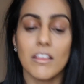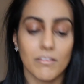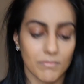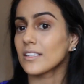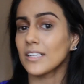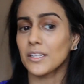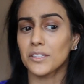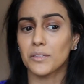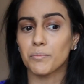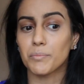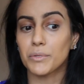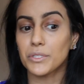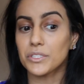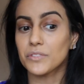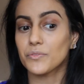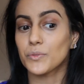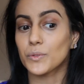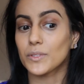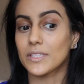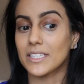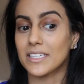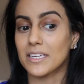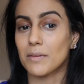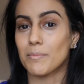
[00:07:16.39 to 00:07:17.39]
Now the beautiful
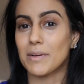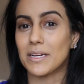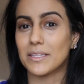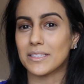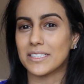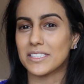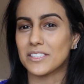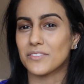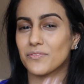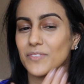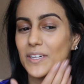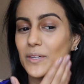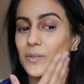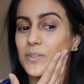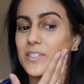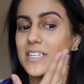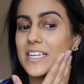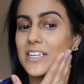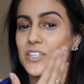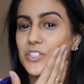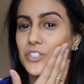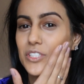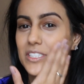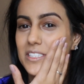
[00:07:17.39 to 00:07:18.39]
thing about this
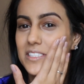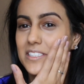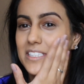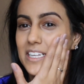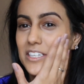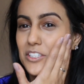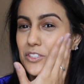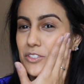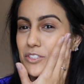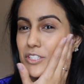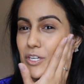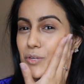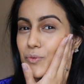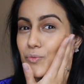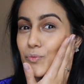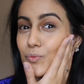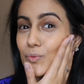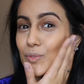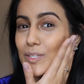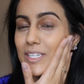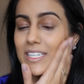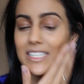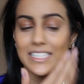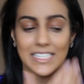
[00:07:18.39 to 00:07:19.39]
foundation is that you don't
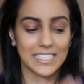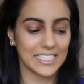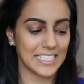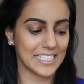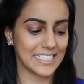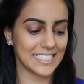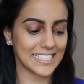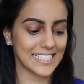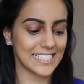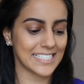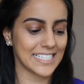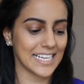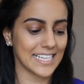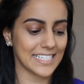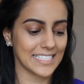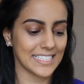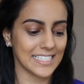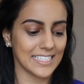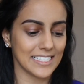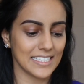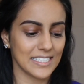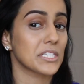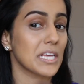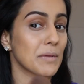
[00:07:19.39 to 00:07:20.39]
really need to set
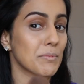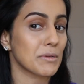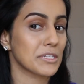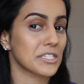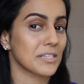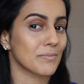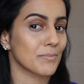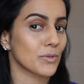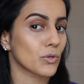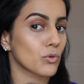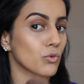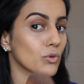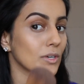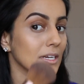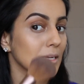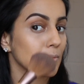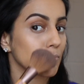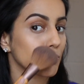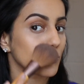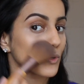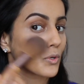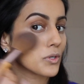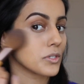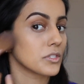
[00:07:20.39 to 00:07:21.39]
it. As I put some
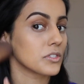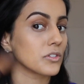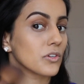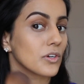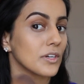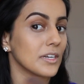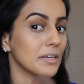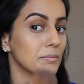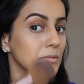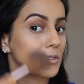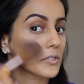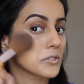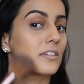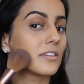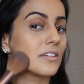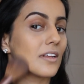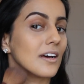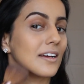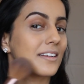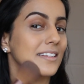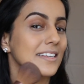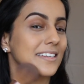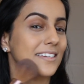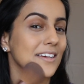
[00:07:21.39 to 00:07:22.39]
cream bronzer on, I'm just
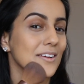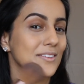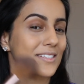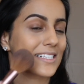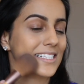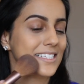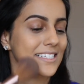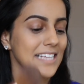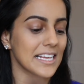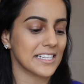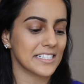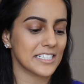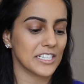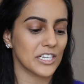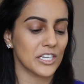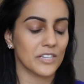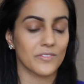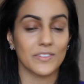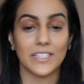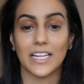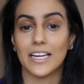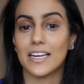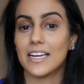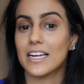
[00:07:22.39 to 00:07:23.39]
lightly going to set it
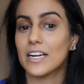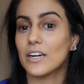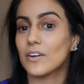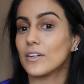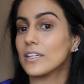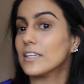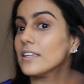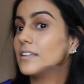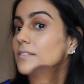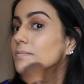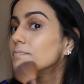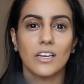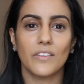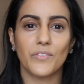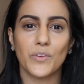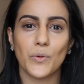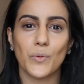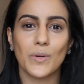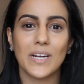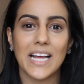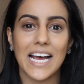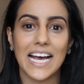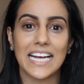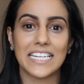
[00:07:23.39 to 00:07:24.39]
over that area. If you
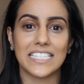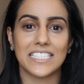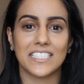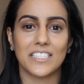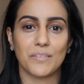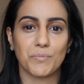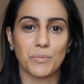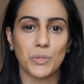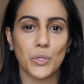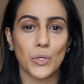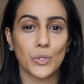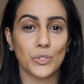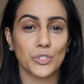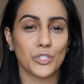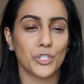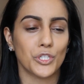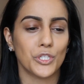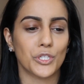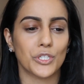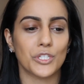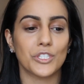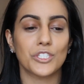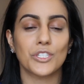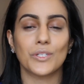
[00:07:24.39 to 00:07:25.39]
want to add some contour,
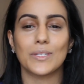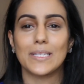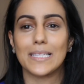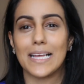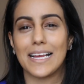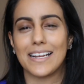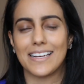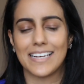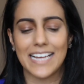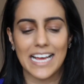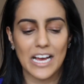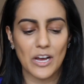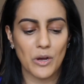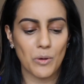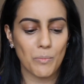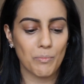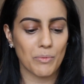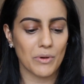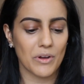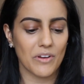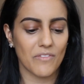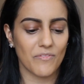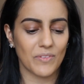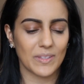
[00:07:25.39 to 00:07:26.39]
you can do that now,
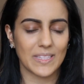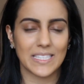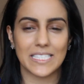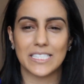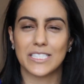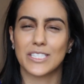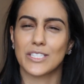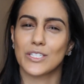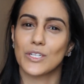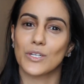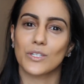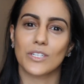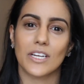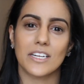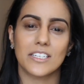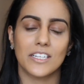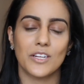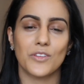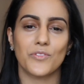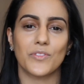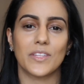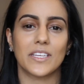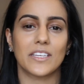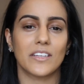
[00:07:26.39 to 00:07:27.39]
but for this look, I
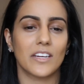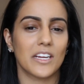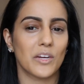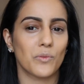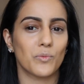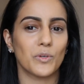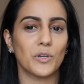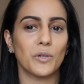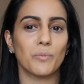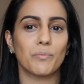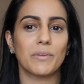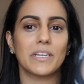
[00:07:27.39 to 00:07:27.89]
don't think I will